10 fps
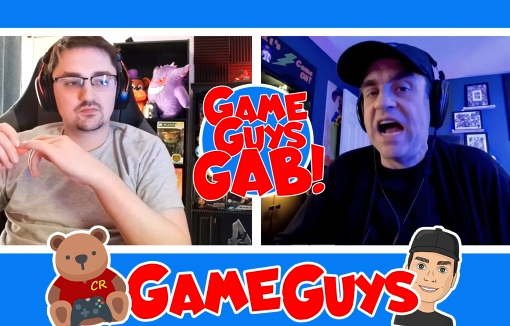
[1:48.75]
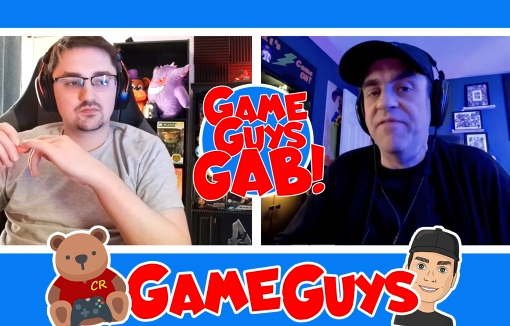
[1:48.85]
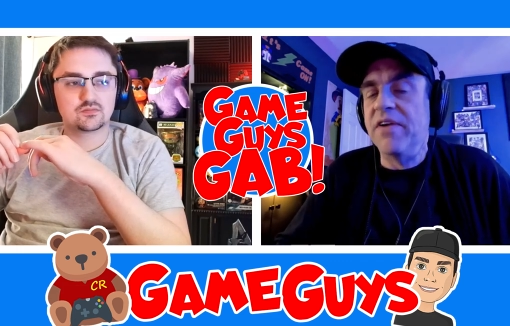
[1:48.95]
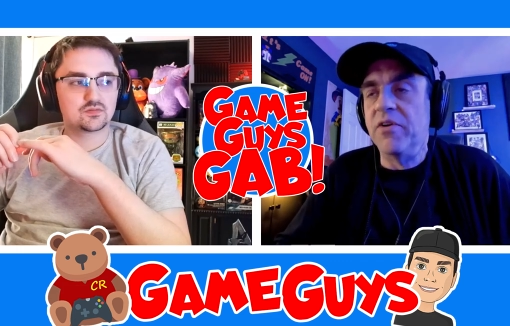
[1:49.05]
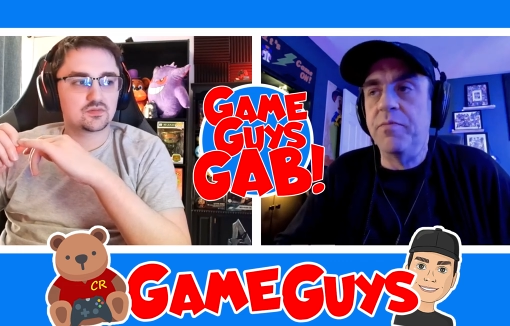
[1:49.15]

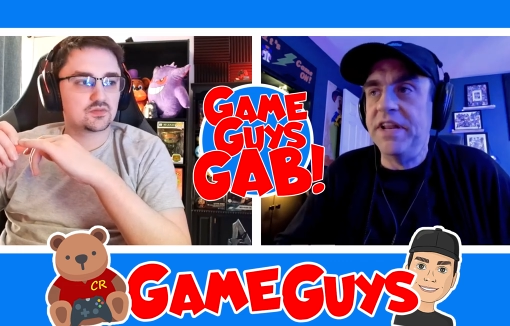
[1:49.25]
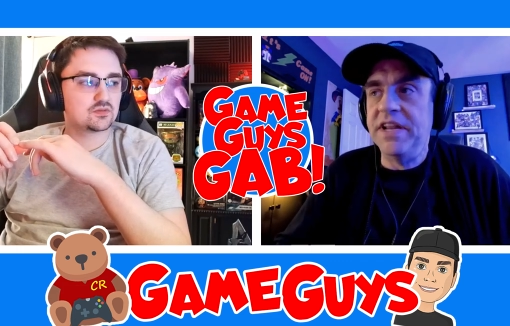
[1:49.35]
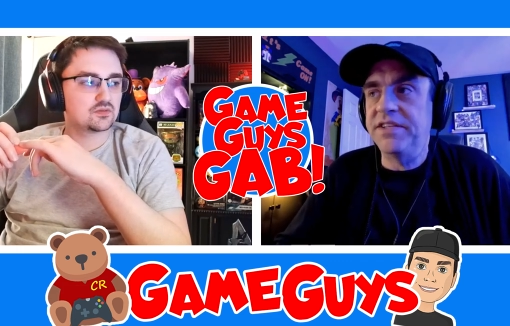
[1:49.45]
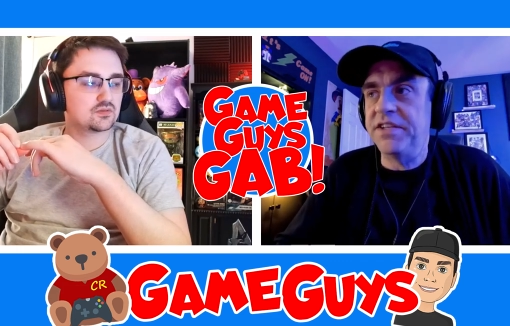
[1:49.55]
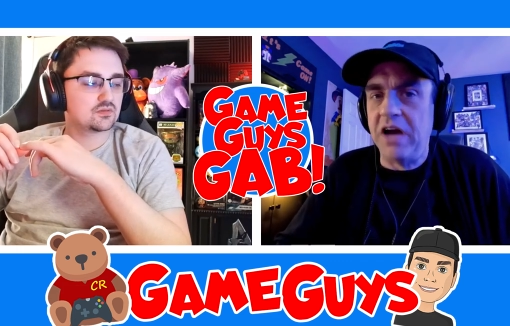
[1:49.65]
Speaker 1: I've never been
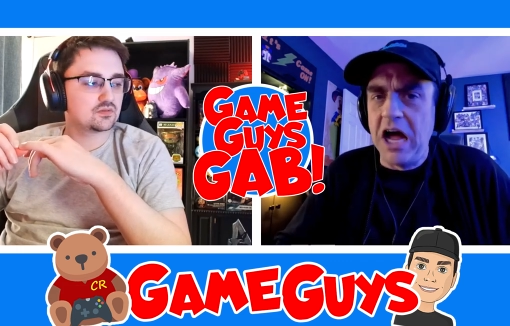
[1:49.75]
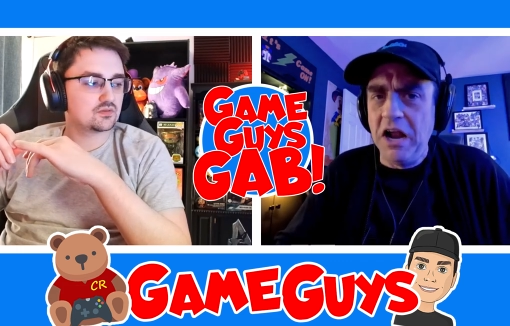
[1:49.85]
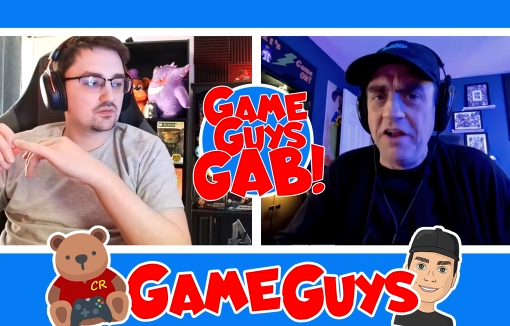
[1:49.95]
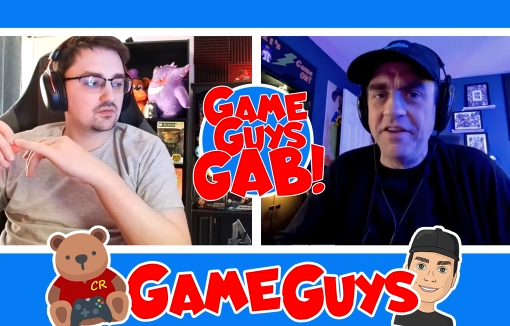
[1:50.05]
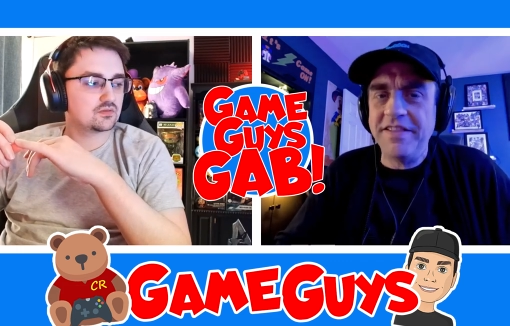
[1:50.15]
into
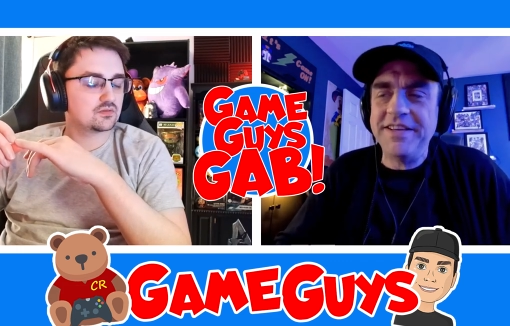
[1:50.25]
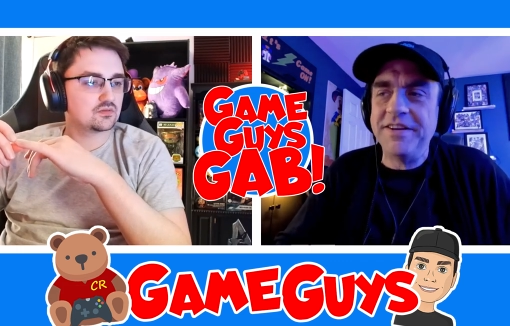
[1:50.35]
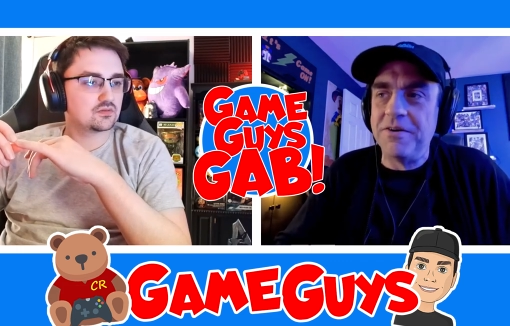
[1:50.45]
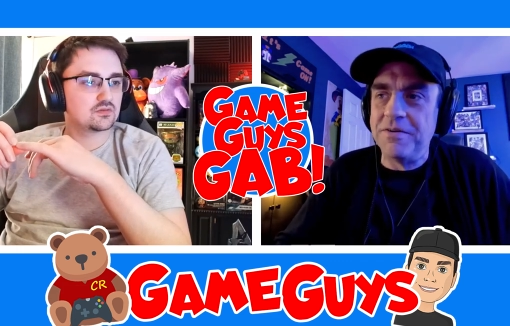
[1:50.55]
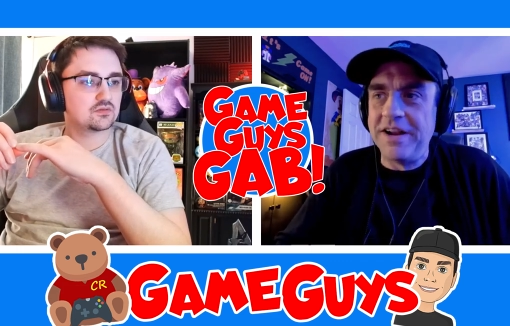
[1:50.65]
how how do they you
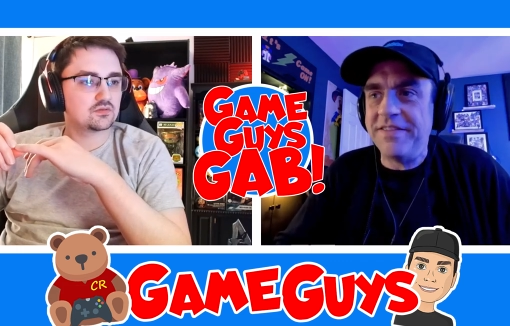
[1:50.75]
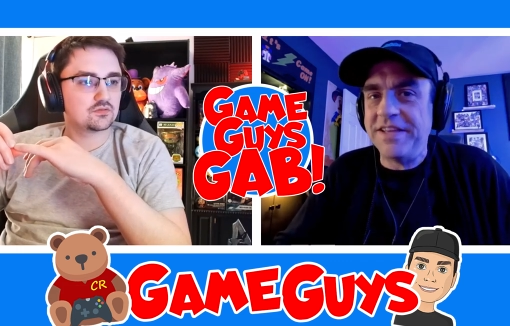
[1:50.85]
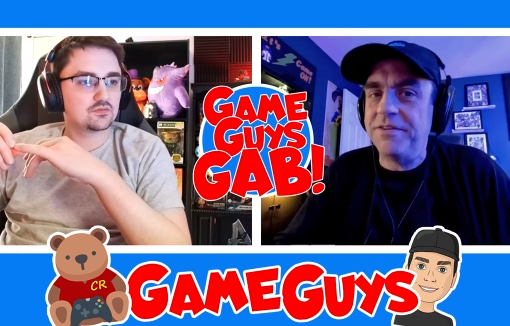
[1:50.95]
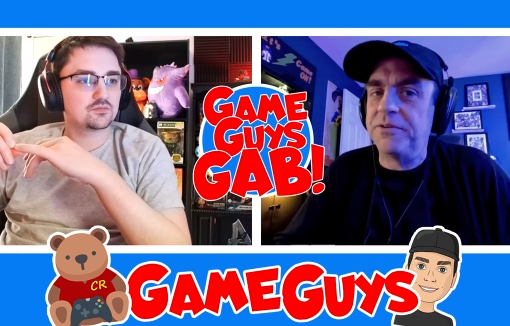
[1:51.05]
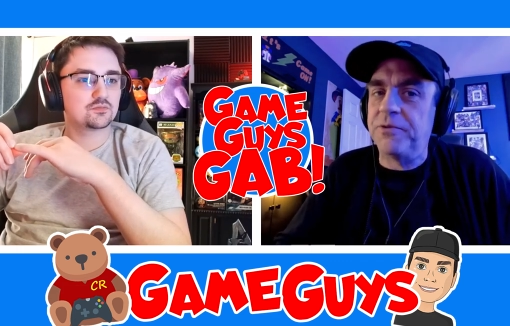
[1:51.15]
know how do
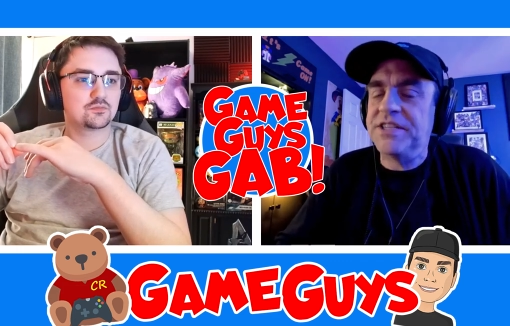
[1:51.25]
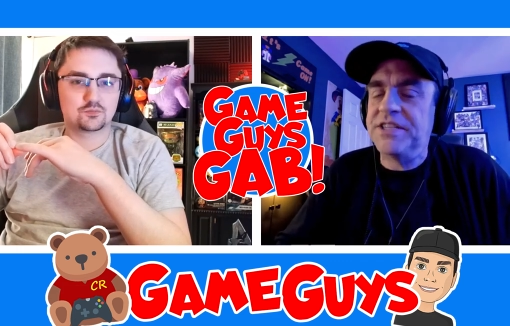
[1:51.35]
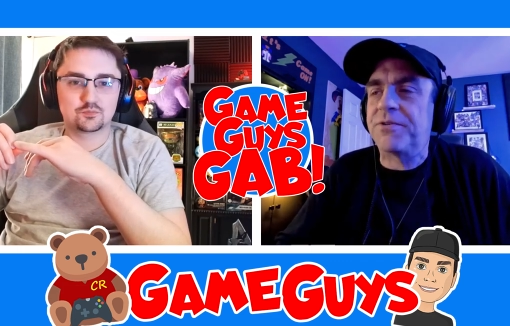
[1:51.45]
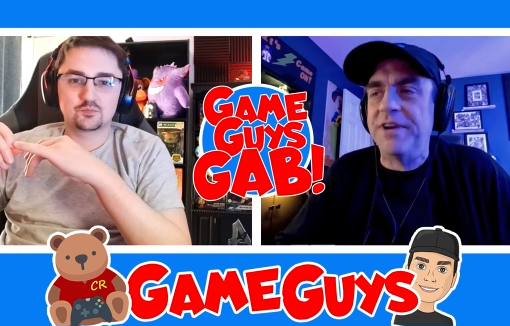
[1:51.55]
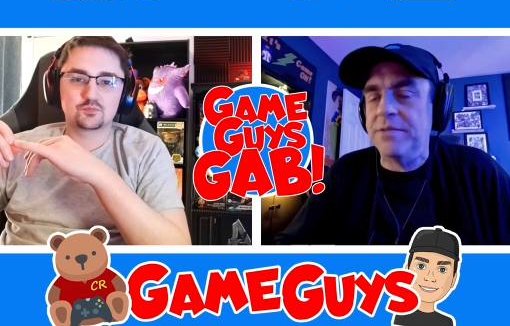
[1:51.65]
they do green
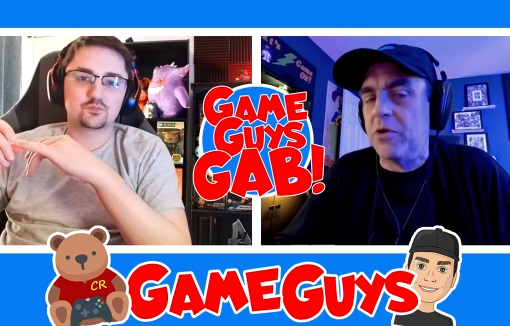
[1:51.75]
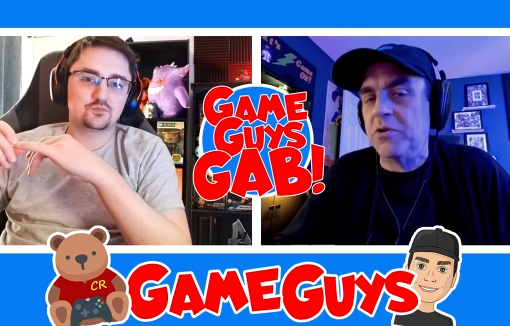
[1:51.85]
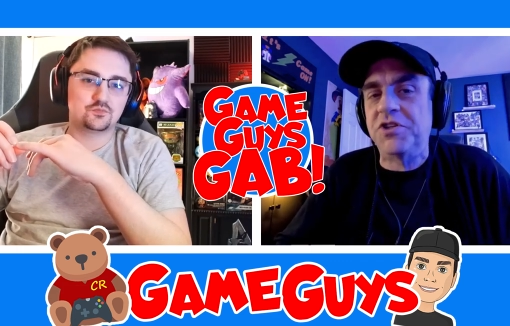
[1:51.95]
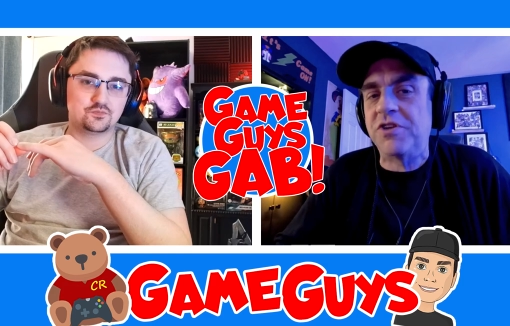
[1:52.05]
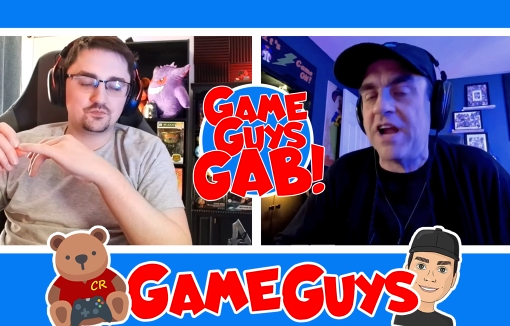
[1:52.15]
screen and
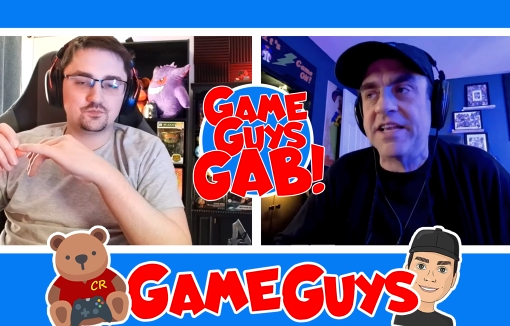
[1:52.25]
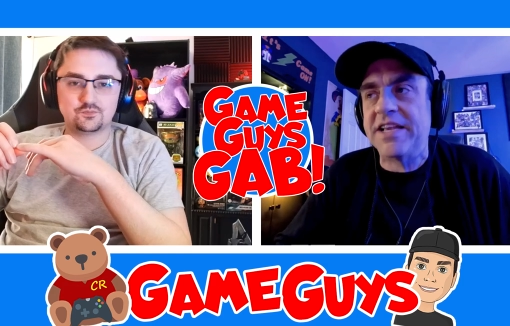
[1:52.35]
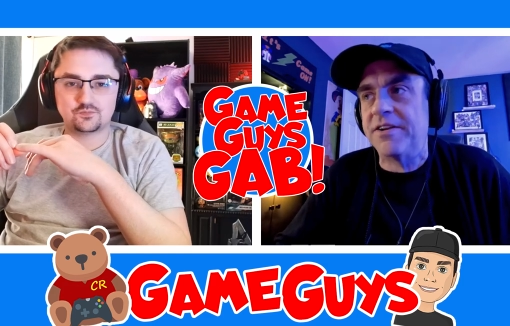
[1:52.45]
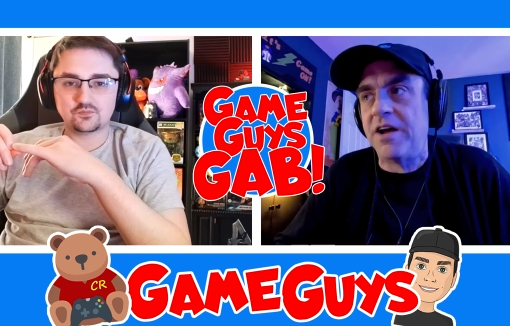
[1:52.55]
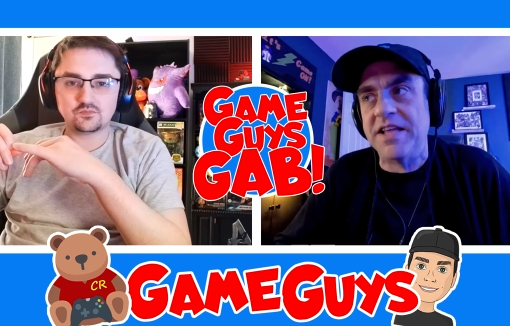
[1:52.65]
motion
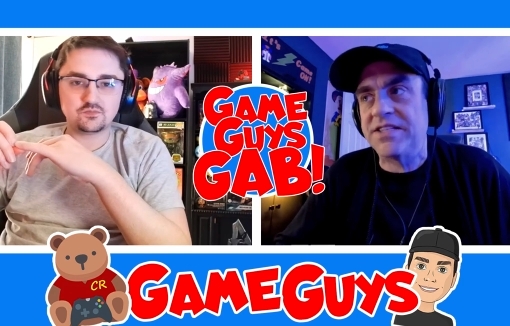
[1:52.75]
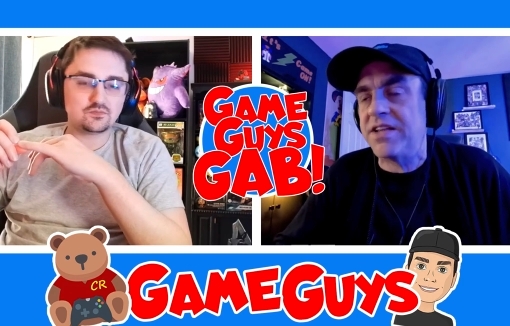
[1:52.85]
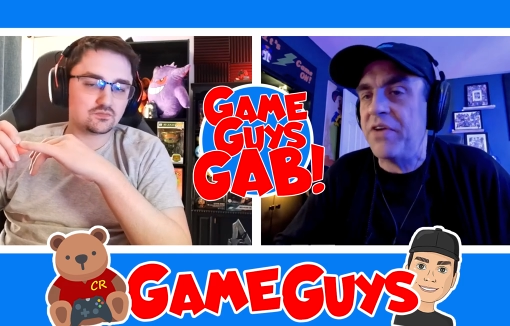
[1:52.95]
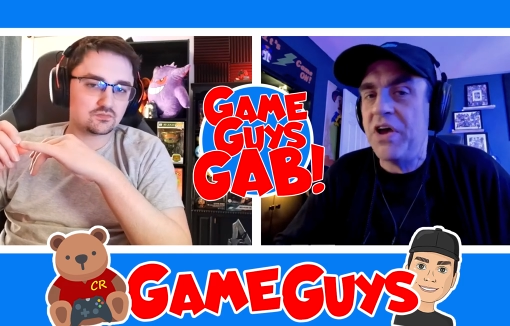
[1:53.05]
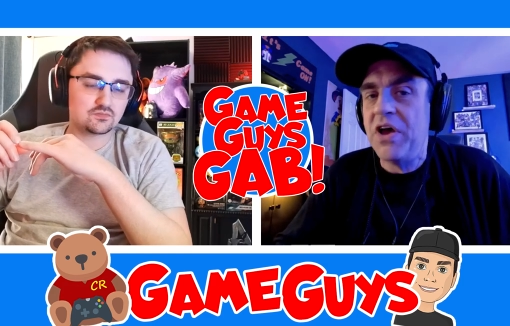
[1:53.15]
tracking and all that
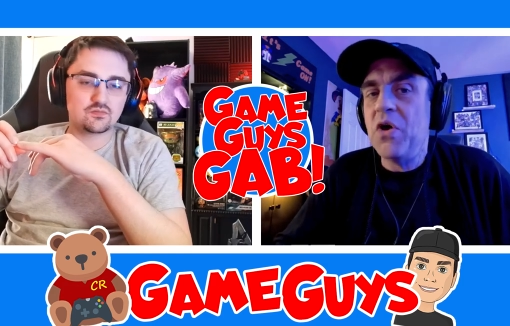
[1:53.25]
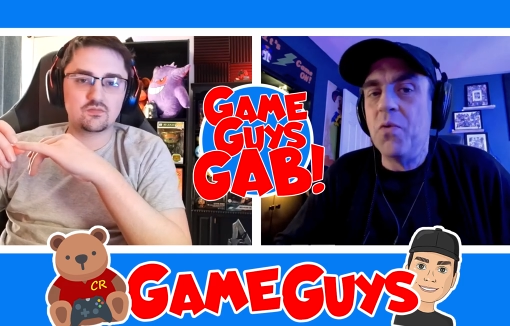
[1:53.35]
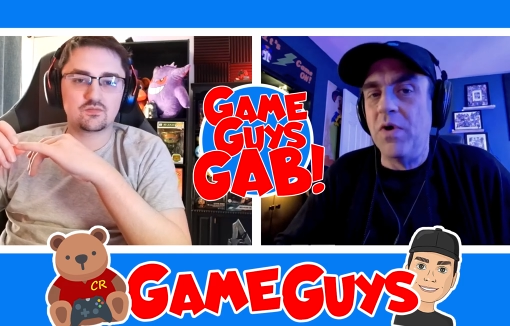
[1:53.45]
stuff.